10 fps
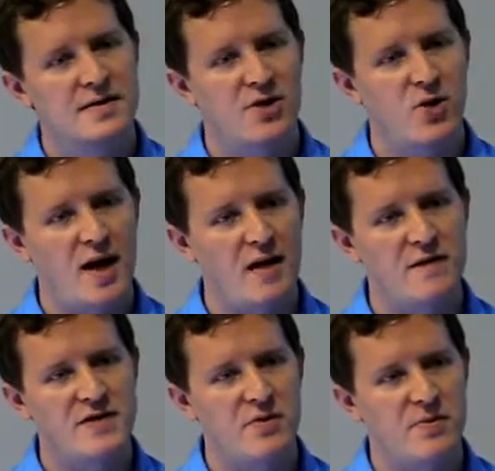to
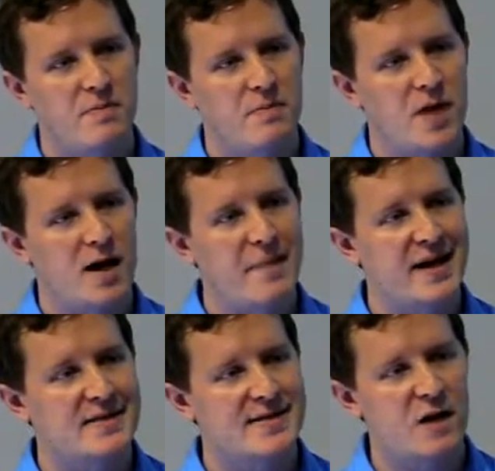have to uh,
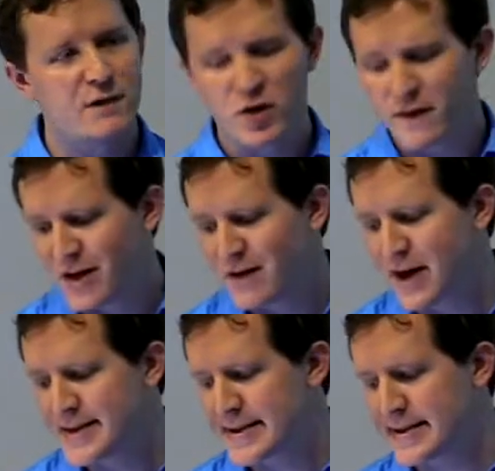make and sell fully free
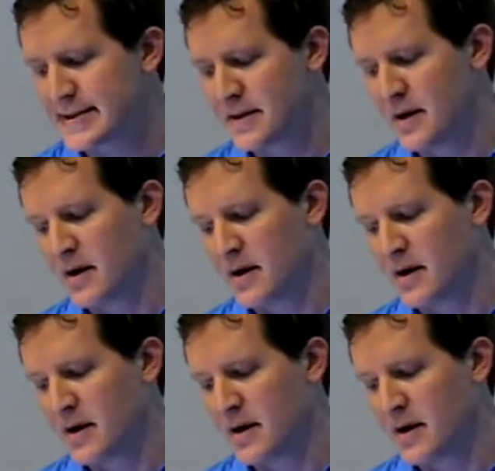devices,